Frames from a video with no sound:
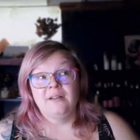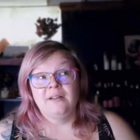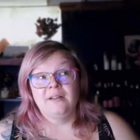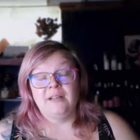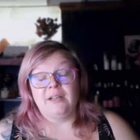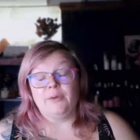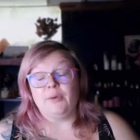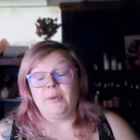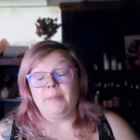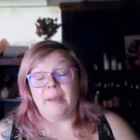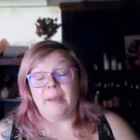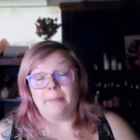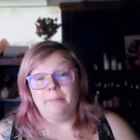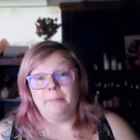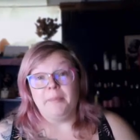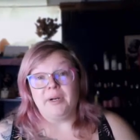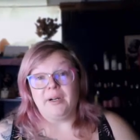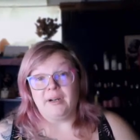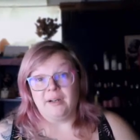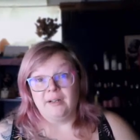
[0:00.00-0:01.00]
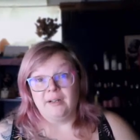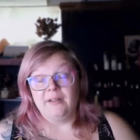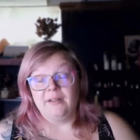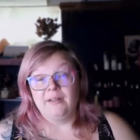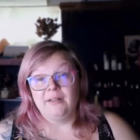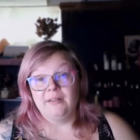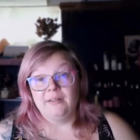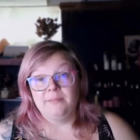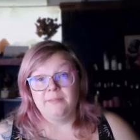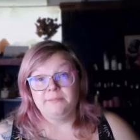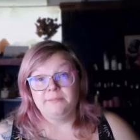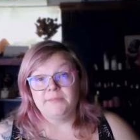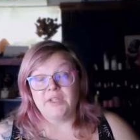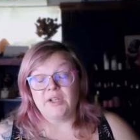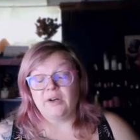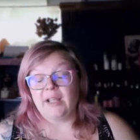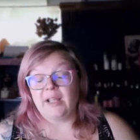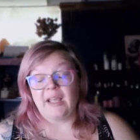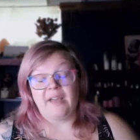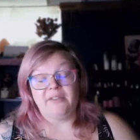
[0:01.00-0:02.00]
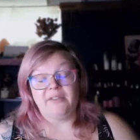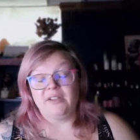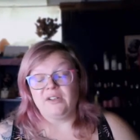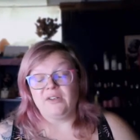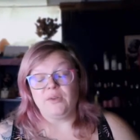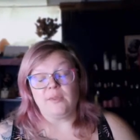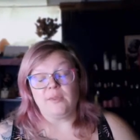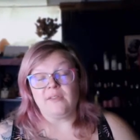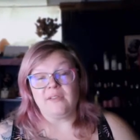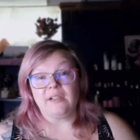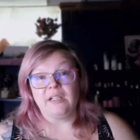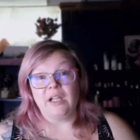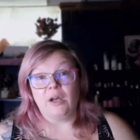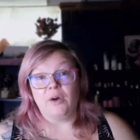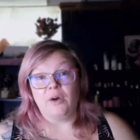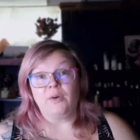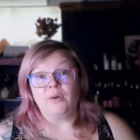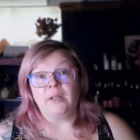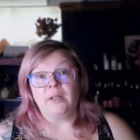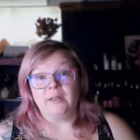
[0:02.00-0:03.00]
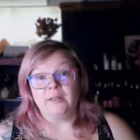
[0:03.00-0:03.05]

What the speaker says: And remember, you don't have to do this alone.